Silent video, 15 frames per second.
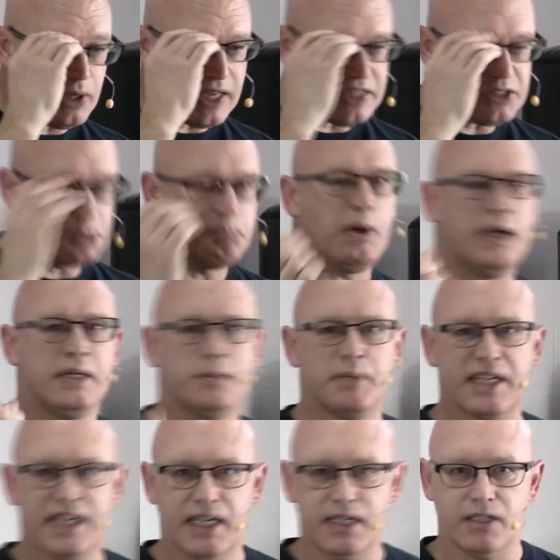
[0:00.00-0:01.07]
as
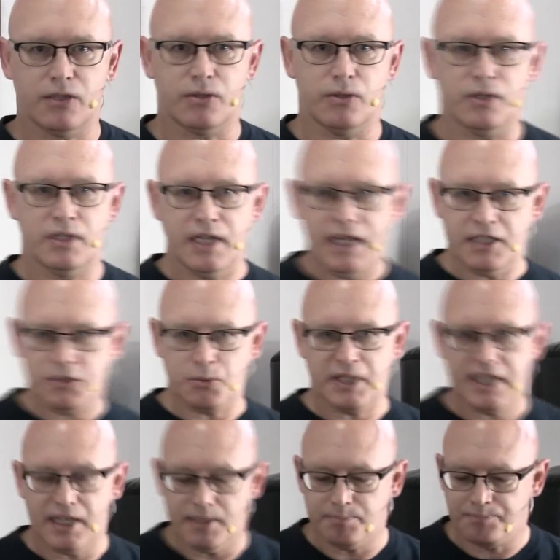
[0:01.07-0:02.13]
biomechanical as we
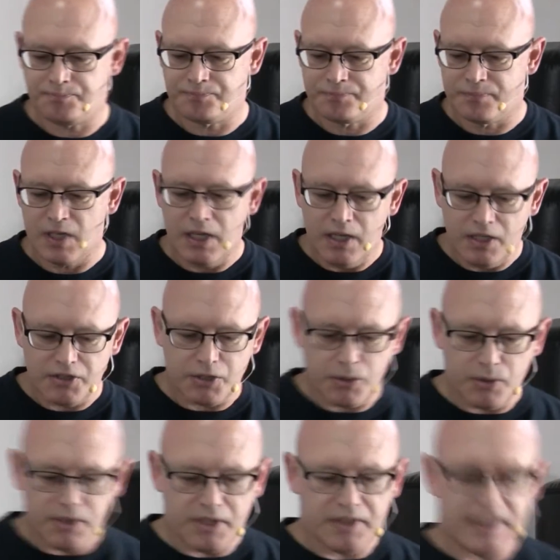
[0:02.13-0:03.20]
can.
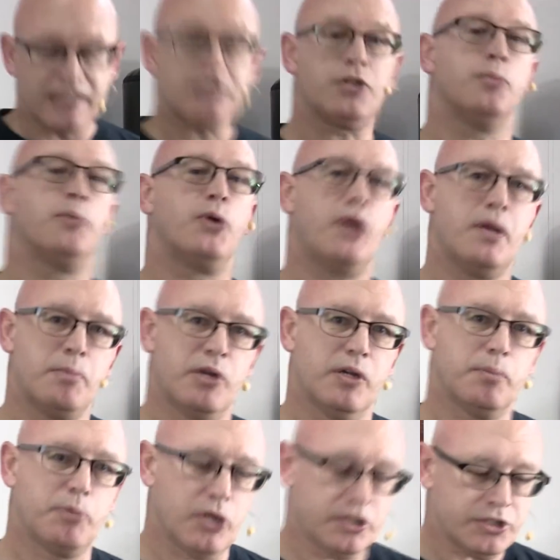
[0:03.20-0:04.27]
So that's our
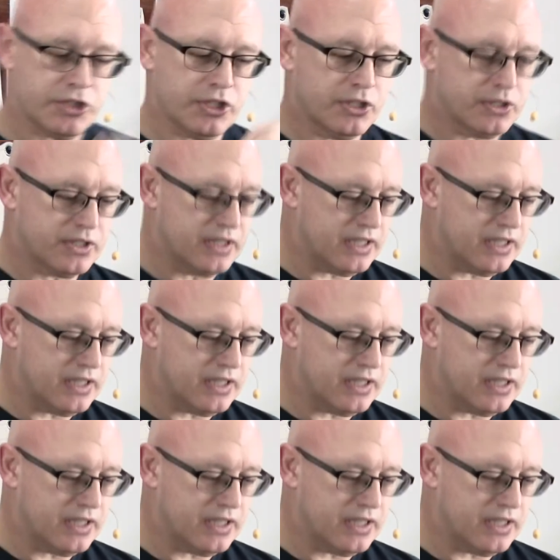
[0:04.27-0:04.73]
primary punch, is